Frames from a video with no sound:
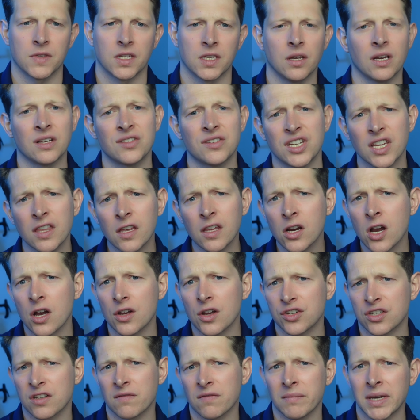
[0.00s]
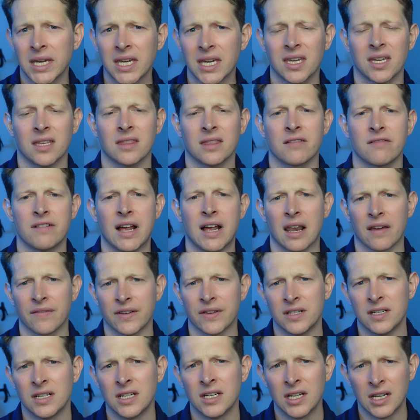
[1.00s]
You can see the cost of making the
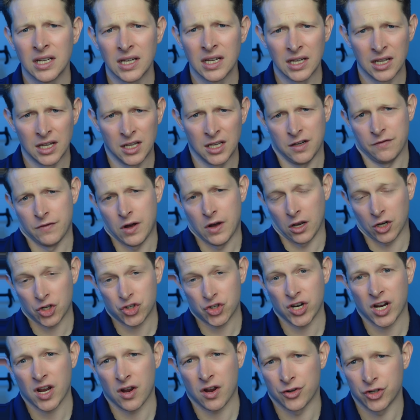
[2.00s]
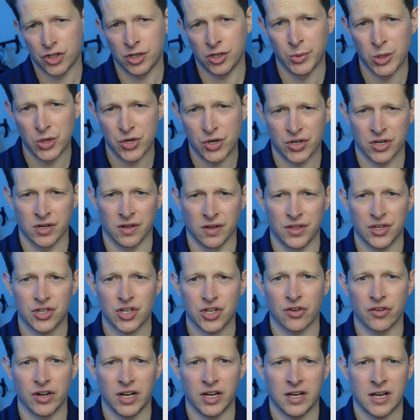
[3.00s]
relevant voluntary contribution on the
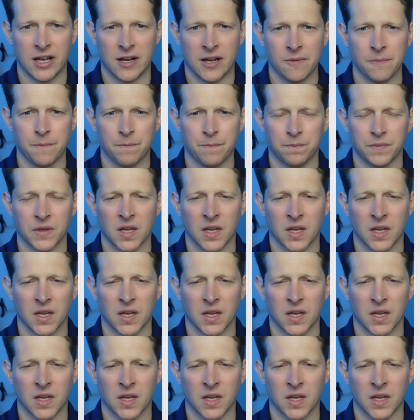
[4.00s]
screen now.